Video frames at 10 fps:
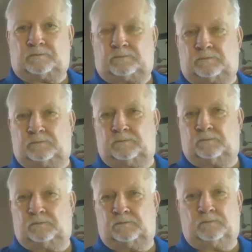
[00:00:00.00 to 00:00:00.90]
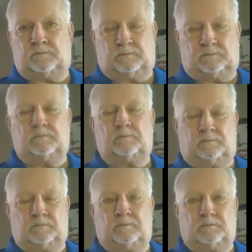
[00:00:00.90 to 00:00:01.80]

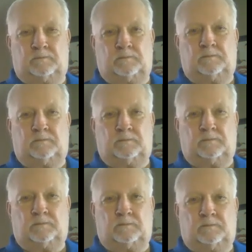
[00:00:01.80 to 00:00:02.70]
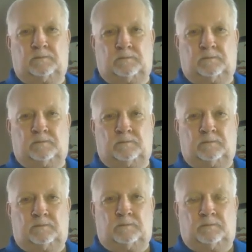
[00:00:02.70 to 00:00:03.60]

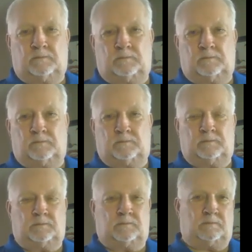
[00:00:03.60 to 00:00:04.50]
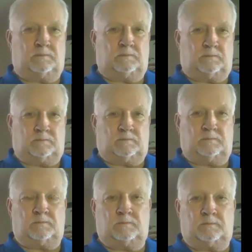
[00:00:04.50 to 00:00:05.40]

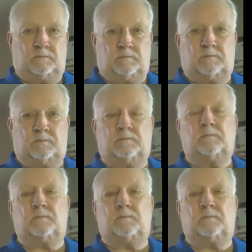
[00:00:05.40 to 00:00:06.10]
(not speaking)